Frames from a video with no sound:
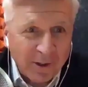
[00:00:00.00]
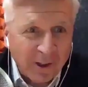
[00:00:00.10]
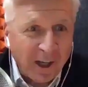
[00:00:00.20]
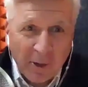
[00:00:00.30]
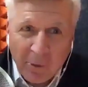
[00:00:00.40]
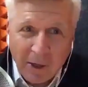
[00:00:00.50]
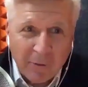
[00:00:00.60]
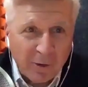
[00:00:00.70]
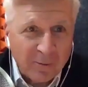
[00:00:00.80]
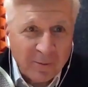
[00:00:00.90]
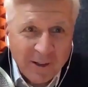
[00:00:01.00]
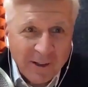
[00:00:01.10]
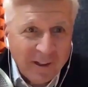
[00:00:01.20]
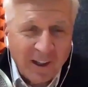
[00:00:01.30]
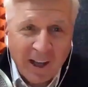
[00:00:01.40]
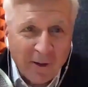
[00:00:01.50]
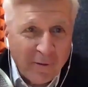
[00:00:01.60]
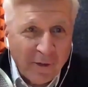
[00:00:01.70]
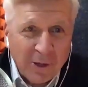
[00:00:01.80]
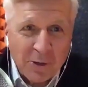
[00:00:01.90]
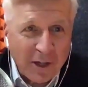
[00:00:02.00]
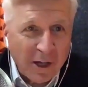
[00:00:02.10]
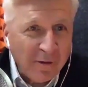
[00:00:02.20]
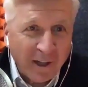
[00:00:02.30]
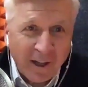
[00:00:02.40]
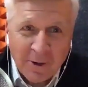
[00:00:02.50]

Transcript: You got to pay for, you got to feed yourself, you got to have